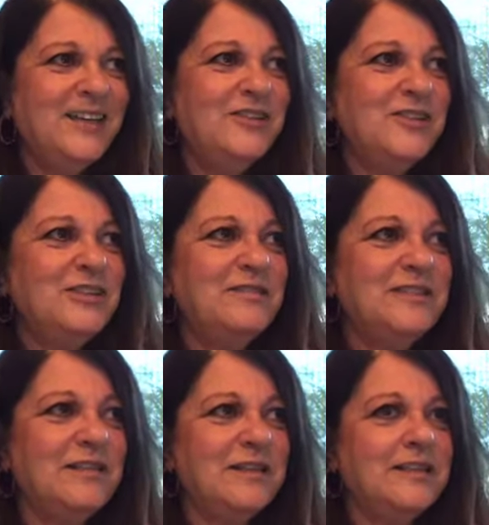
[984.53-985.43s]
Usually when
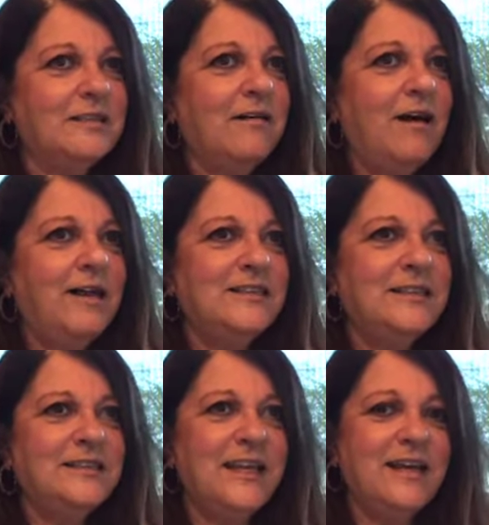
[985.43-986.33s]
something's lost,
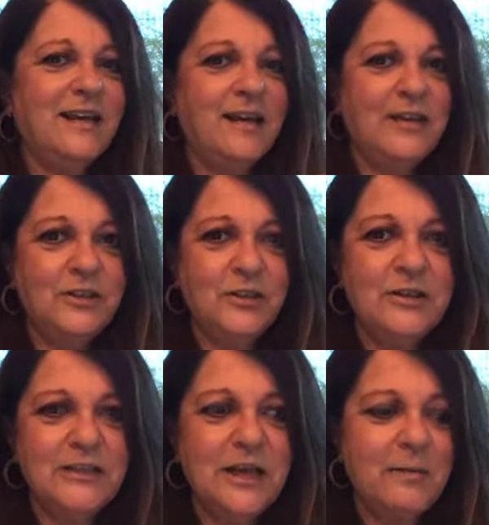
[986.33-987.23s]
it's like it
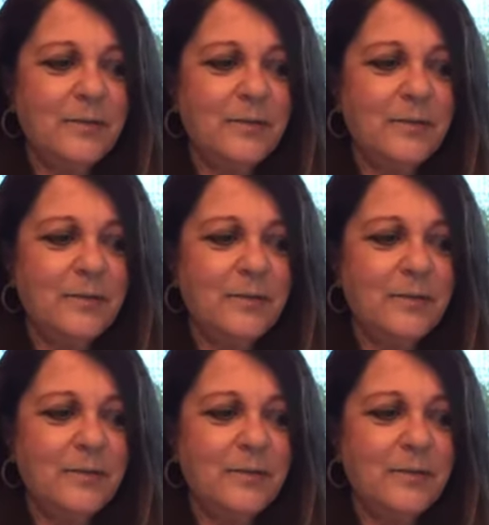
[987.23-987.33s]
turns up,